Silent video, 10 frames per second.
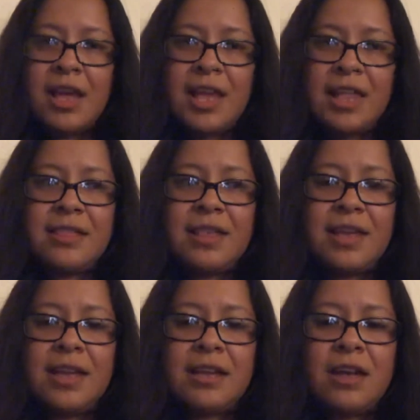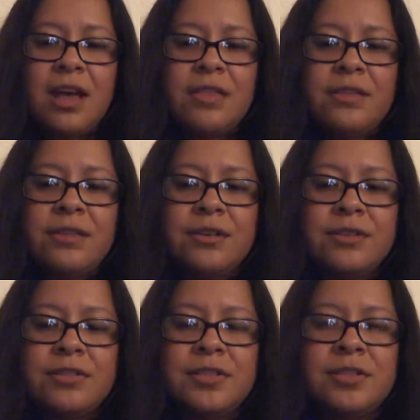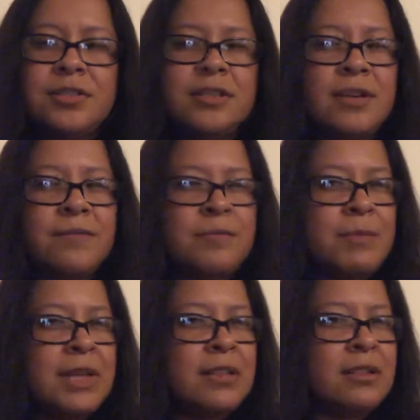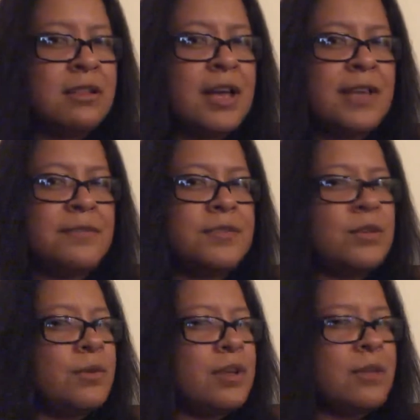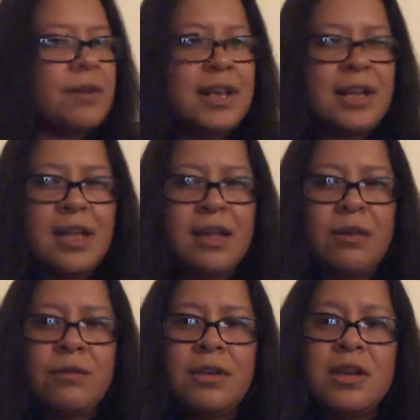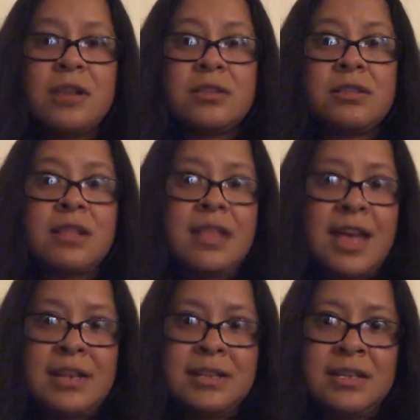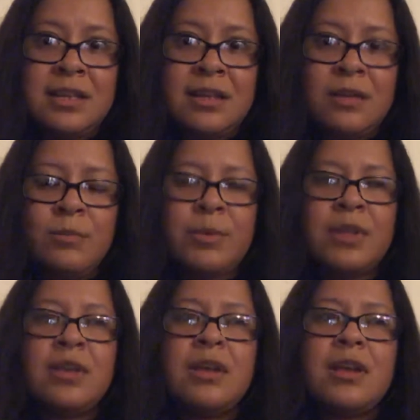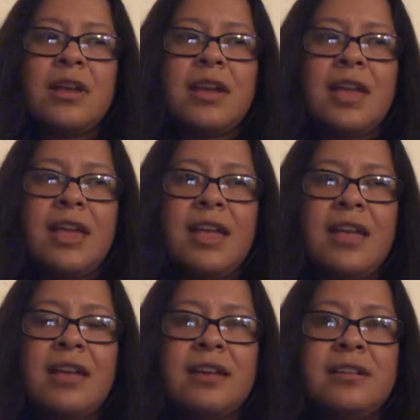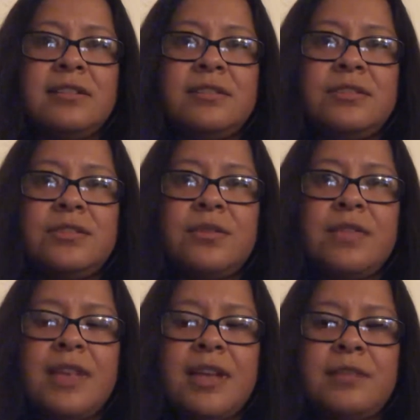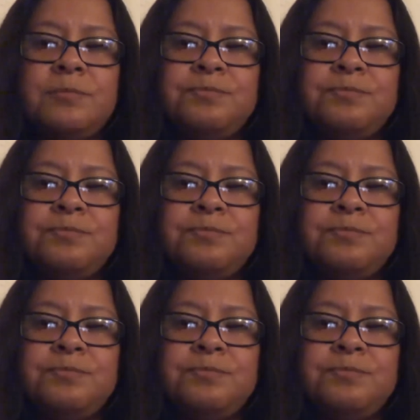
and then other stuff in my life's going on right now, so that didn't help. And so then